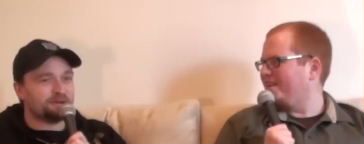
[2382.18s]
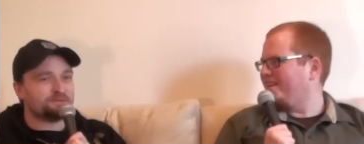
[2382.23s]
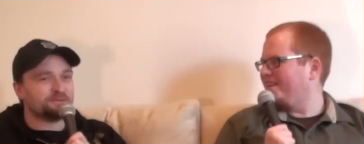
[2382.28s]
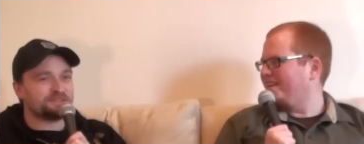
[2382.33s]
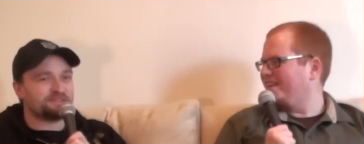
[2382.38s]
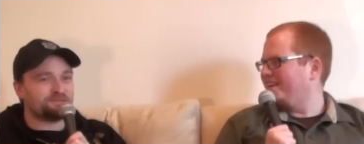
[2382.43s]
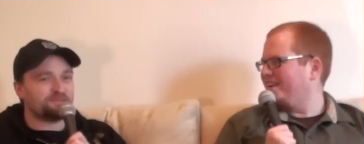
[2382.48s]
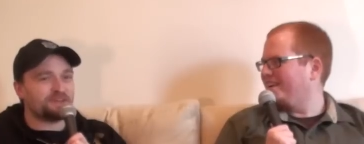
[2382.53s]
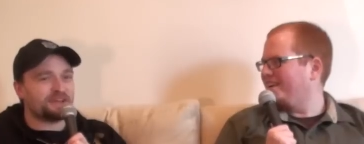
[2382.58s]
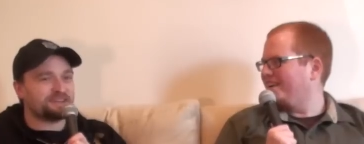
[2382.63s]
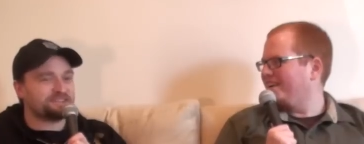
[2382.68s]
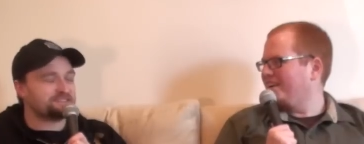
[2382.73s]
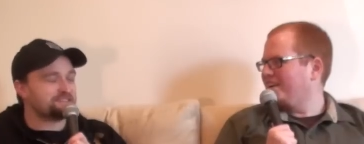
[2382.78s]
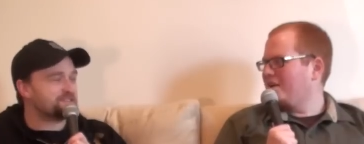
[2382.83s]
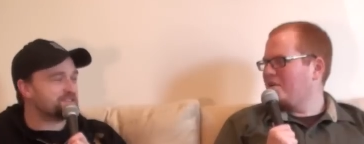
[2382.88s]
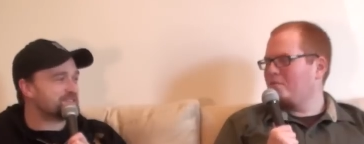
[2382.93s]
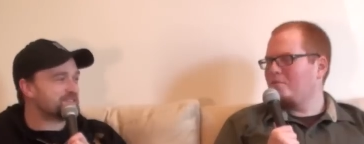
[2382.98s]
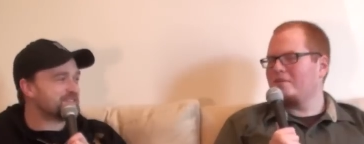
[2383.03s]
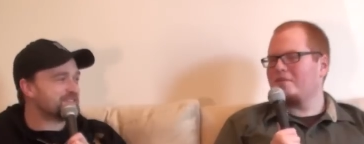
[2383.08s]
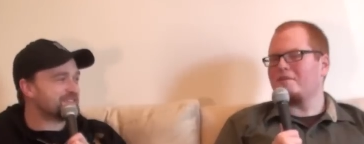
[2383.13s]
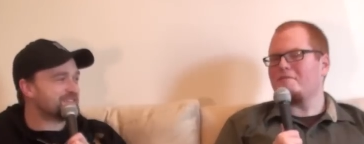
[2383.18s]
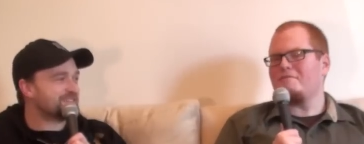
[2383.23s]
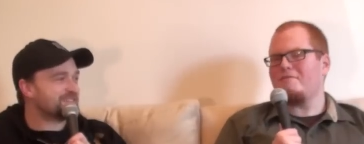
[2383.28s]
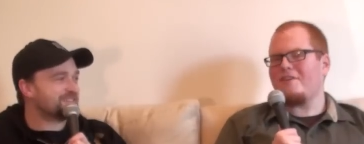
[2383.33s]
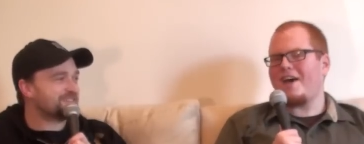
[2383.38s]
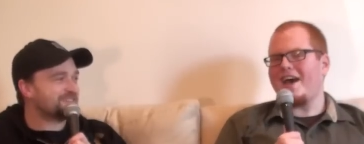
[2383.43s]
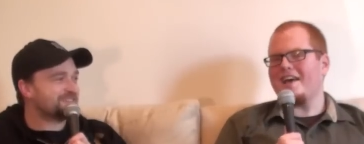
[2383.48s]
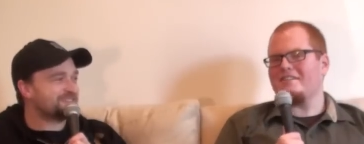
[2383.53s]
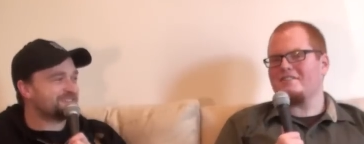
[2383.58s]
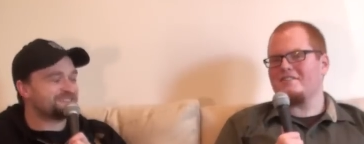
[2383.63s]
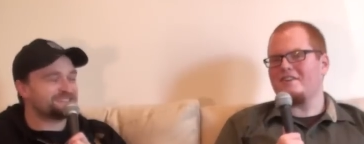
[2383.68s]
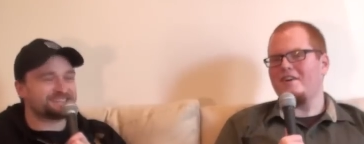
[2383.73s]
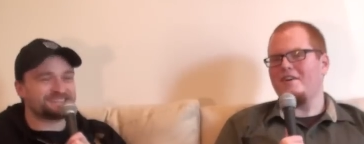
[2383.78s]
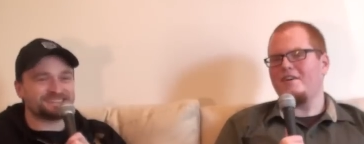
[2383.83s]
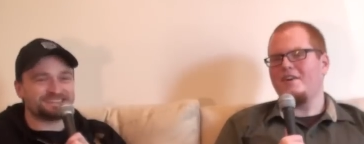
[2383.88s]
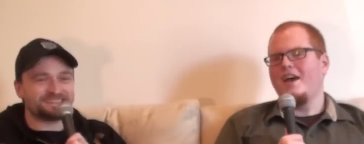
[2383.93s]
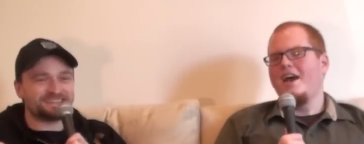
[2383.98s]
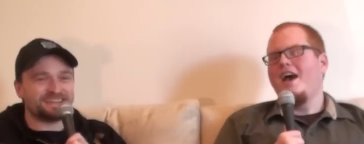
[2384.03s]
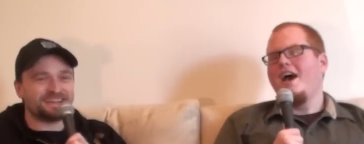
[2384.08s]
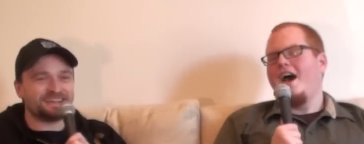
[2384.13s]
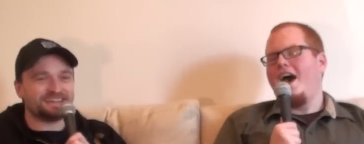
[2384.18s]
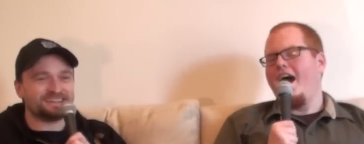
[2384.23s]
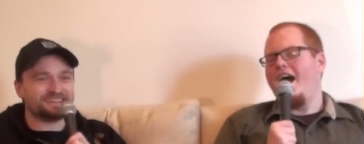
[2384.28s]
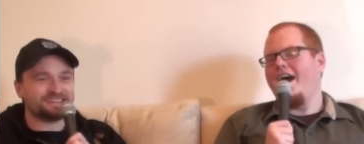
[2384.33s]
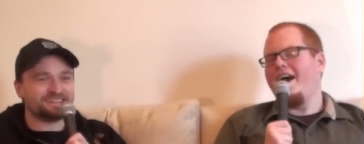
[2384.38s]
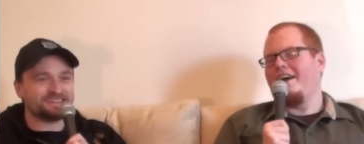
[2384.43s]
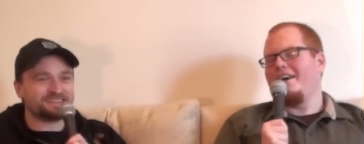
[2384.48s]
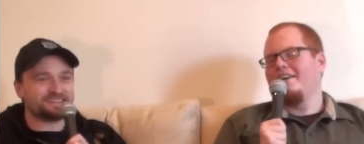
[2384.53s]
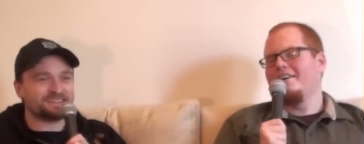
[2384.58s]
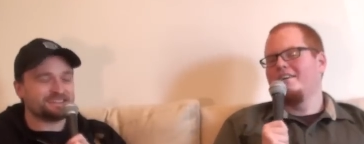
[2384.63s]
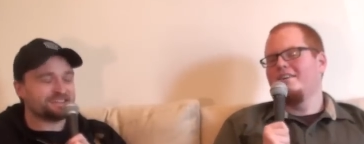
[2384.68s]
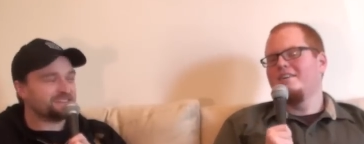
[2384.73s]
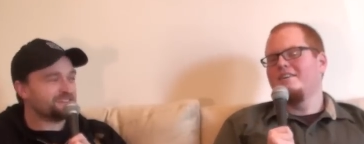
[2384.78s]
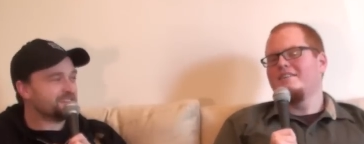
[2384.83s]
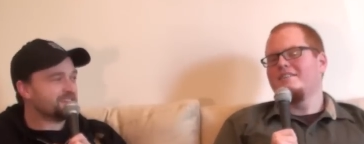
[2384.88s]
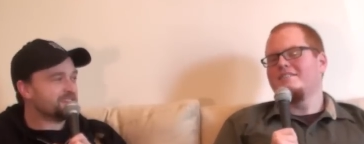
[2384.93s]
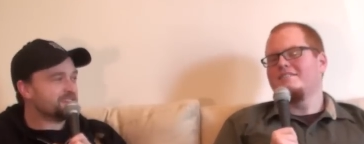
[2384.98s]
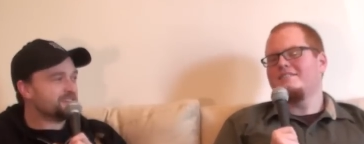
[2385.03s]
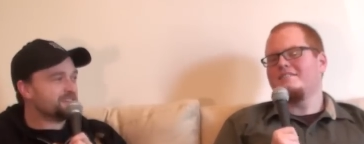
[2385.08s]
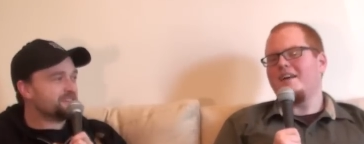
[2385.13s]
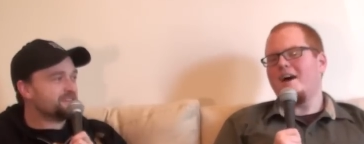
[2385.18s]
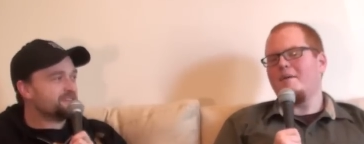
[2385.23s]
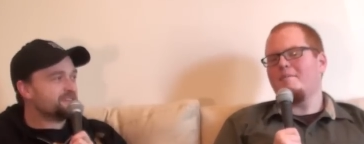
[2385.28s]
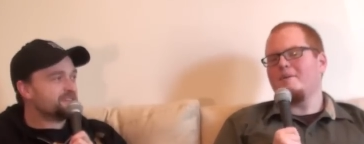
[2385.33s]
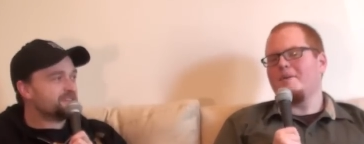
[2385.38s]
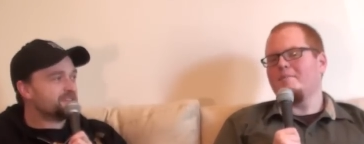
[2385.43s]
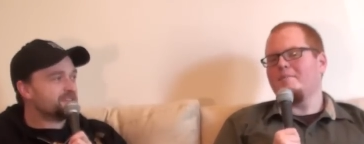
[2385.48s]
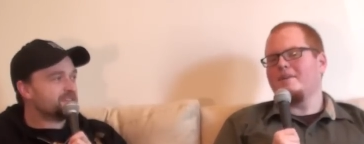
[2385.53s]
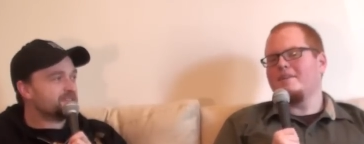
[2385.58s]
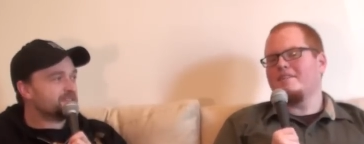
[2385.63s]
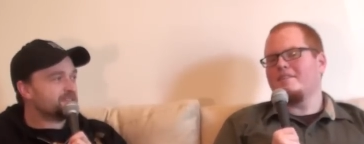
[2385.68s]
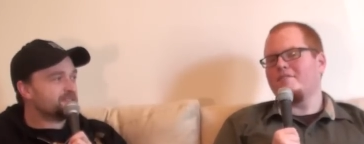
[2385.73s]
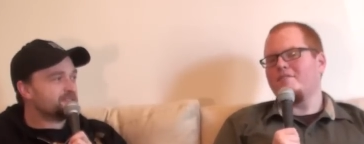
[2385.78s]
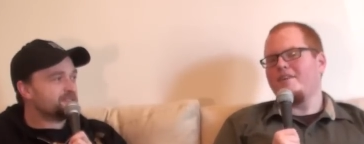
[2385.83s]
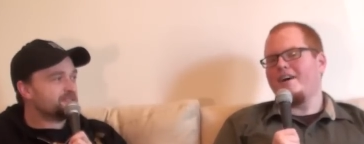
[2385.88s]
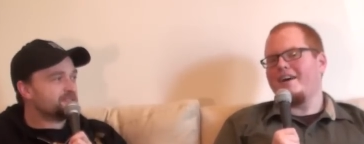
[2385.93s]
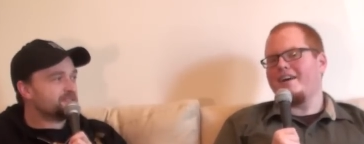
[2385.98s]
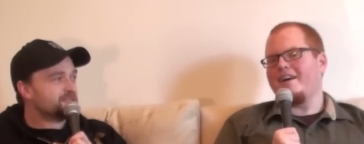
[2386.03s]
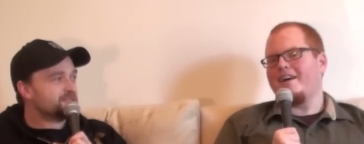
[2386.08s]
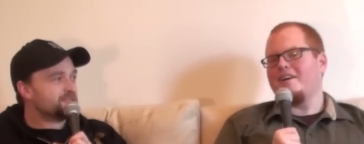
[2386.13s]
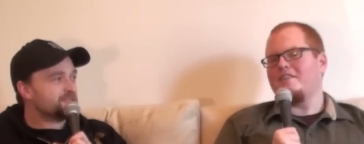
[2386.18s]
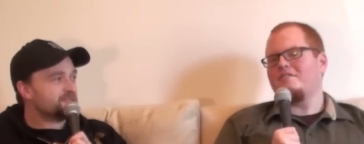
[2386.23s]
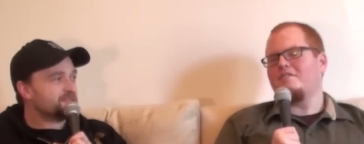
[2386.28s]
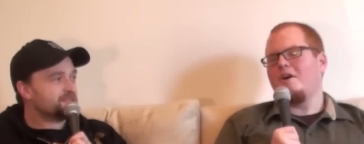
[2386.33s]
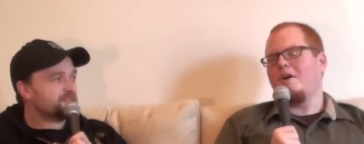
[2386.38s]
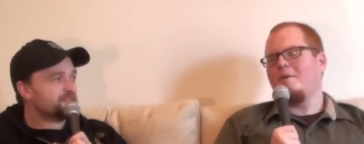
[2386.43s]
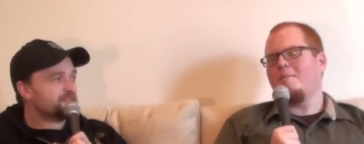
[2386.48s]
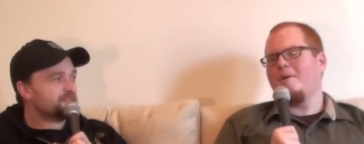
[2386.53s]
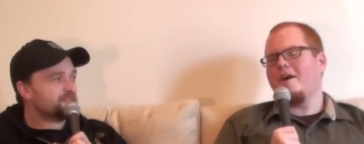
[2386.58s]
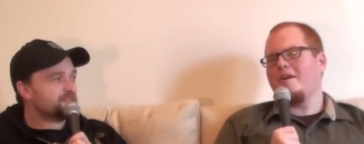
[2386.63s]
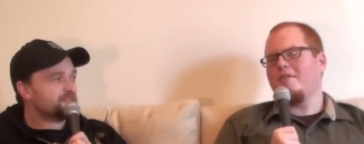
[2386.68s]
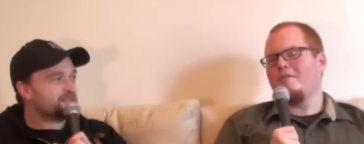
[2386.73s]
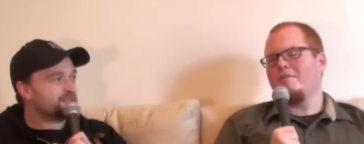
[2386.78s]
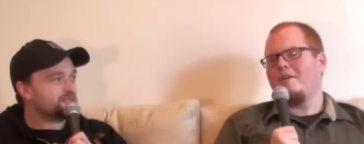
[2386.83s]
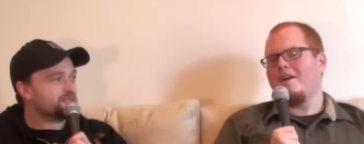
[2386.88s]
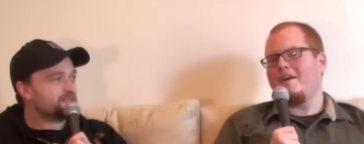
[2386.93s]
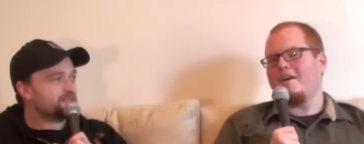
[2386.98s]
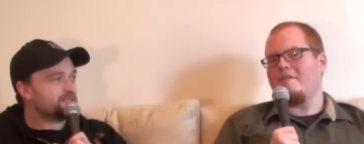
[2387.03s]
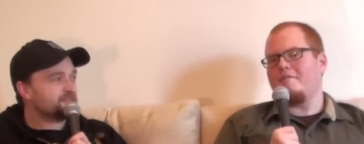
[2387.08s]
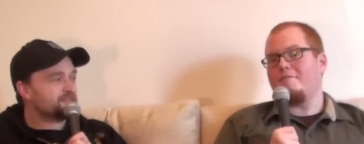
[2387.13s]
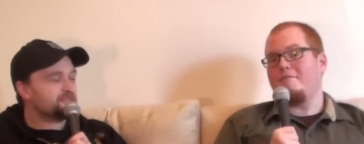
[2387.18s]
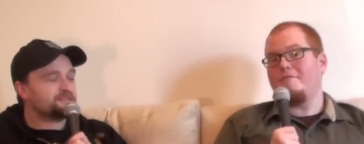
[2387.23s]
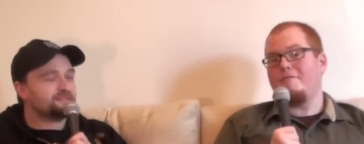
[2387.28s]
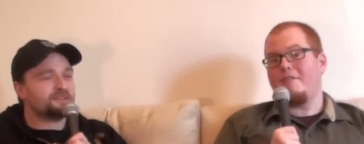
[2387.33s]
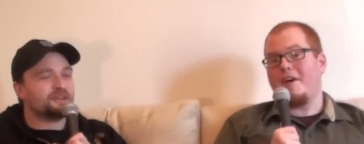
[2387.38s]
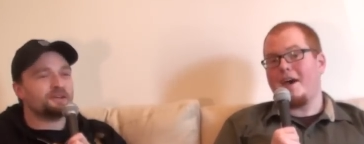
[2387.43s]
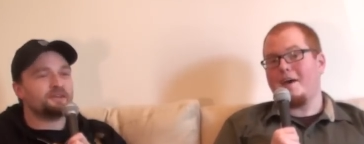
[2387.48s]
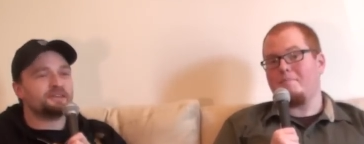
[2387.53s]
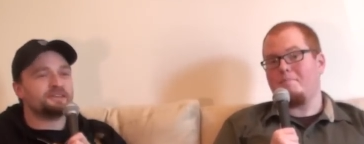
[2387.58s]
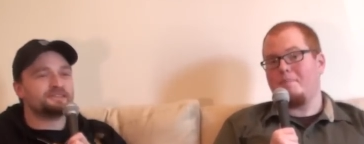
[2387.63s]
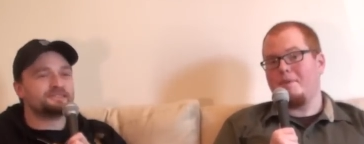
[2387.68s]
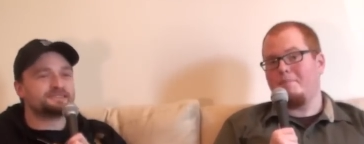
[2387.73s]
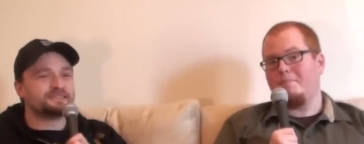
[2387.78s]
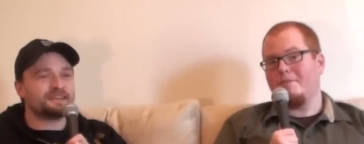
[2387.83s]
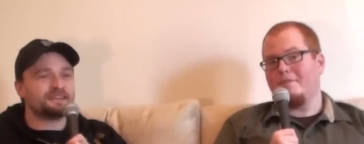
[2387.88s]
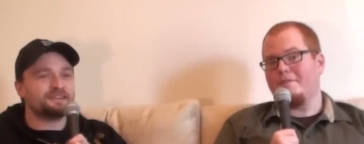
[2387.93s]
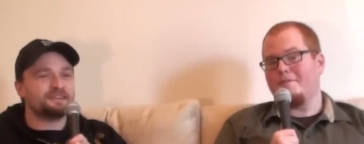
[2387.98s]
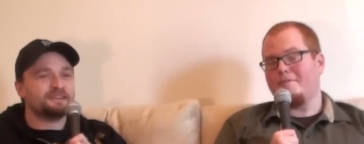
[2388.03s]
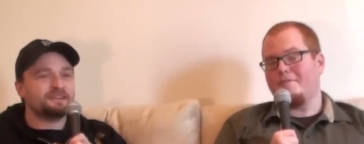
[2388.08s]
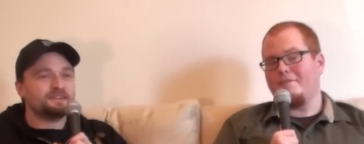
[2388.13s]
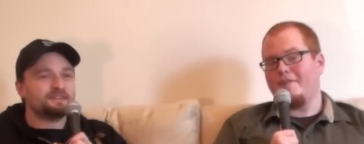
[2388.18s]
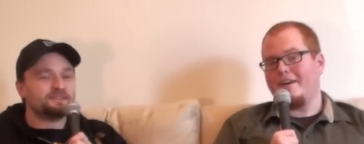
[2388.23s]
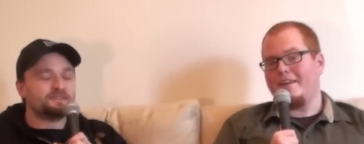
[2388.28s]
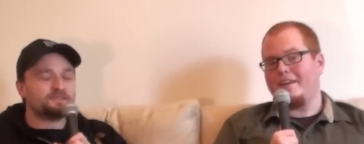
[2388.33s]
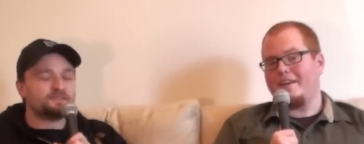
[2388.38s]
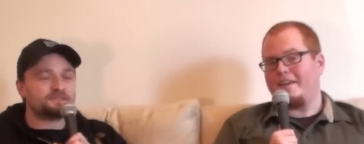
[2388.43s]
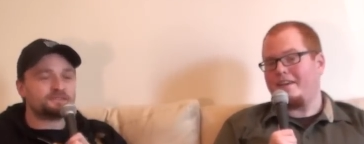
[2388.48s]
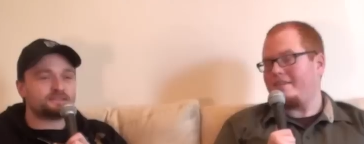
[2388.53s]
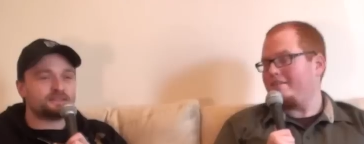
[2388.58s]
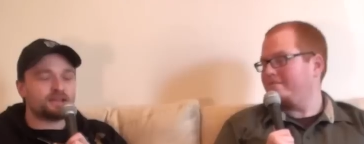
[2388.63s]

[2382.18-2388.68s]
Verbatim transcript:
Speaker 1: Email with a fat joke. with a fat joke? Yeah. Hey, stop being mean to the fat guys. Oh, by the way, fat people said- are funny.